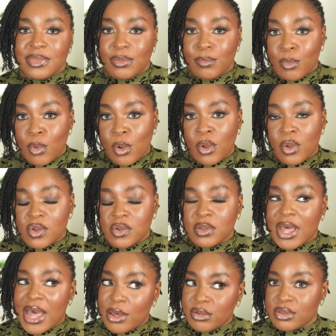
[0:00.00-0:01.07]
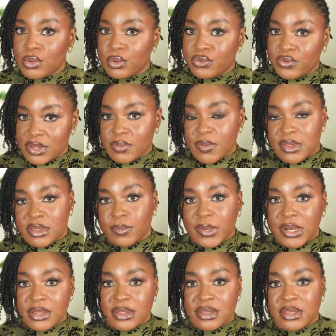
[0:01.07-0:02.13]
more household
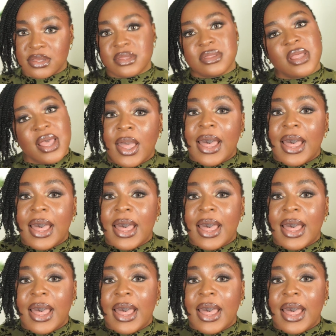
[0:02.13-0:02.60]
responsibilities,